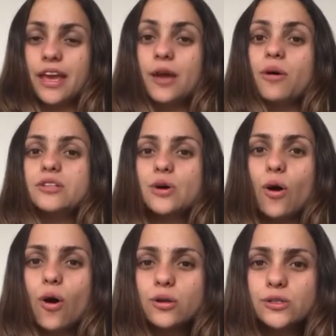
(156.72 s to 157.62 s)
He was
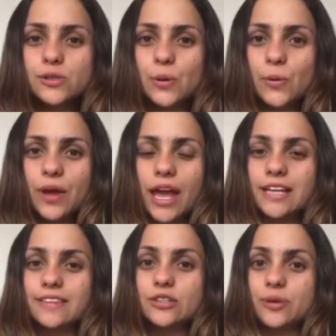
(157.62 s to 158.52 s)
also
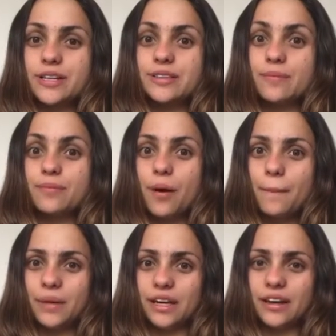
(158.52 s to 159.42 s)
in the Dresden
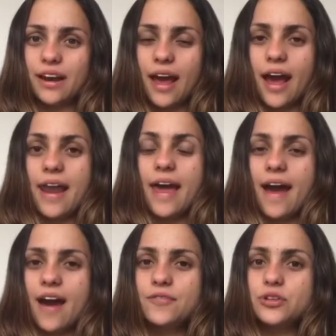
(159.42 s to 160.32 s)
bombing, and
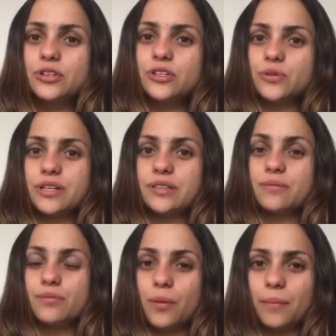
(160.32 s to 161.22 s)
after the
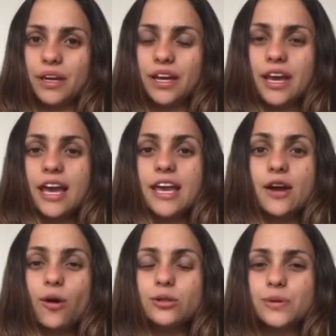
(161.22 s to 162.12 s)
Dresden bombing, he
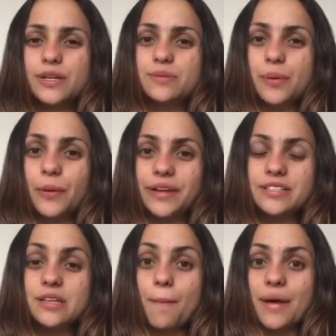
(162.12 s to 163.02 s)
also
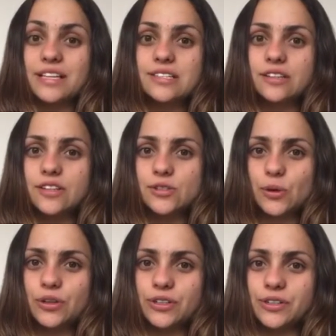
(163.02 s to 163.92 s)
experienced mental
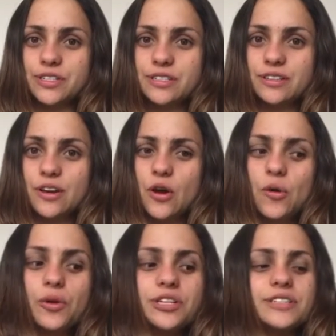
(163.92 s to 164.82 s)
disorders,
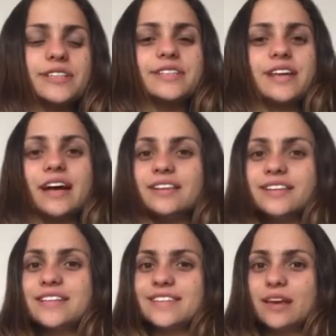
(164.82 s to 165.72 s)
which is exactly
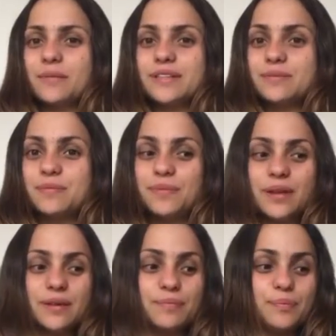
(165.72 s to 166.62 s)
the same as
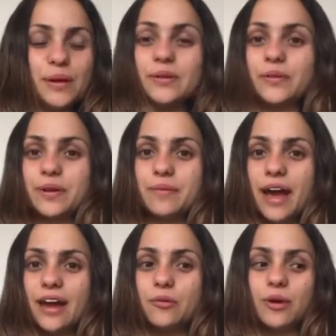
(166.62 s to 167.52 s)
Billy Pilgrim
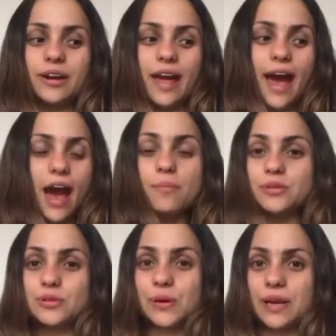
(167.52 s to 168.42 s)
and what
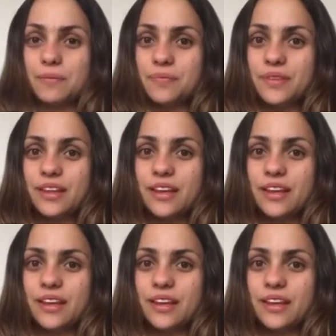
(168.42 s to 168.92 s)
happened to him.